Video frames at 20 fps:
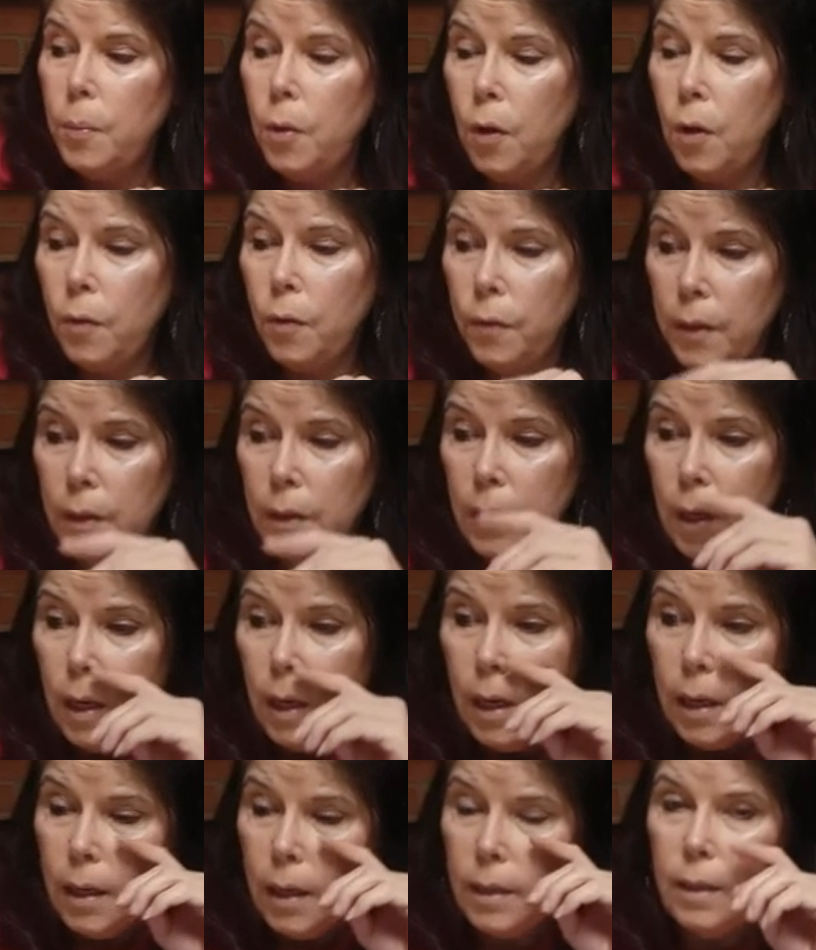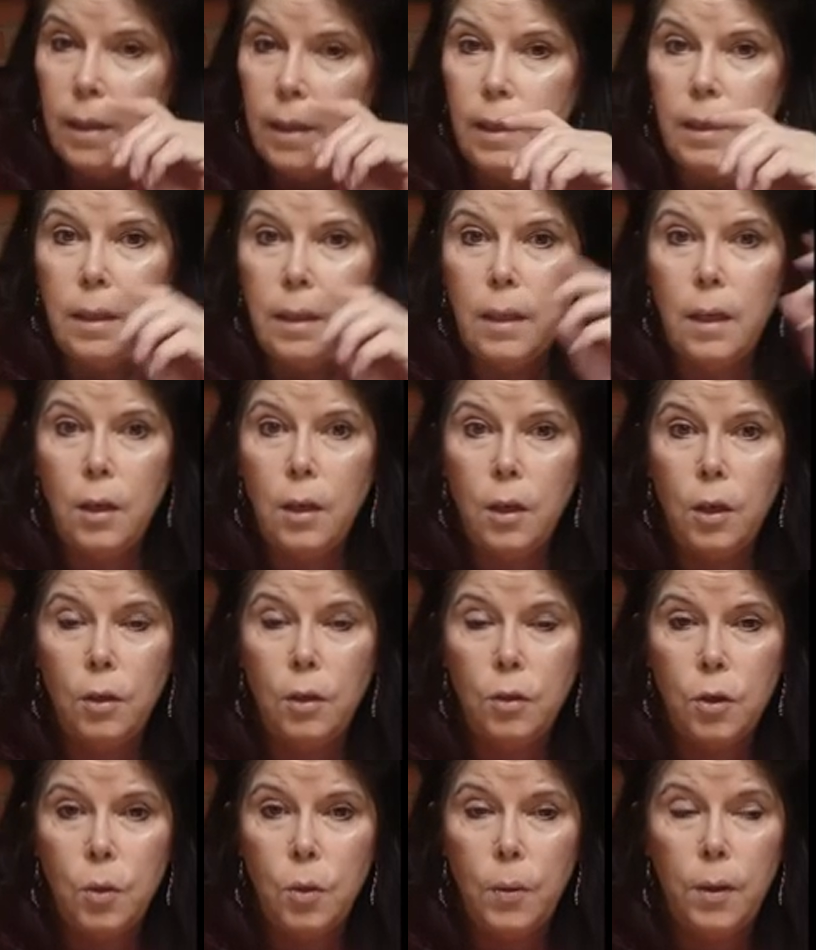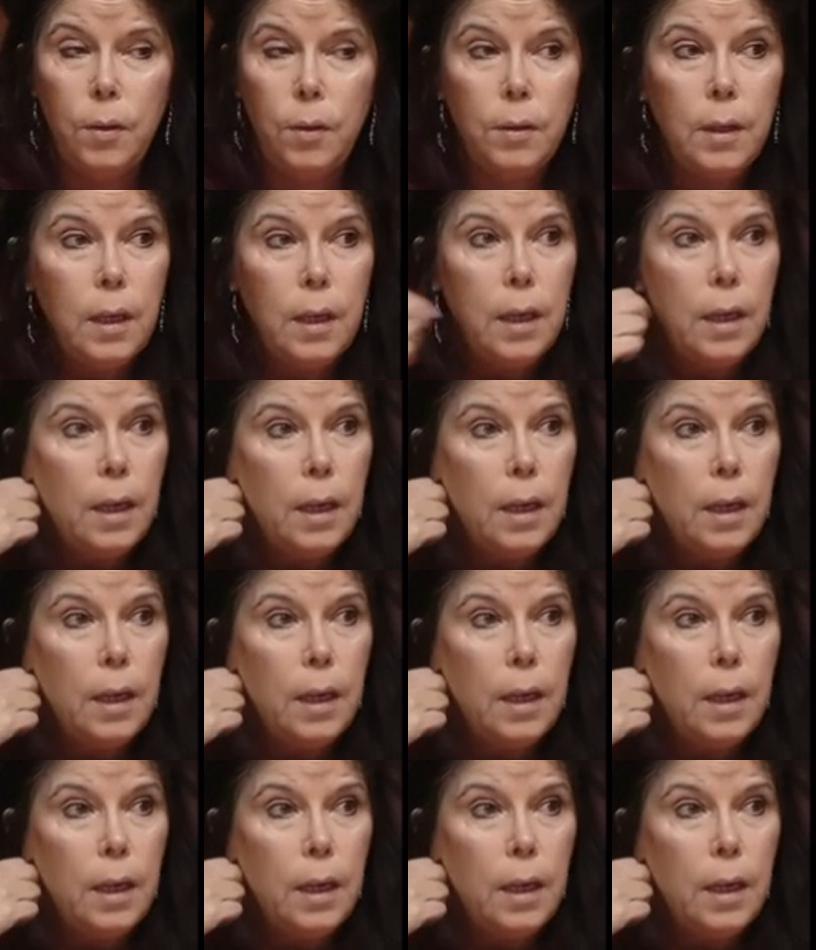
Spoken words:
perfect, because then it's not a huge quilt.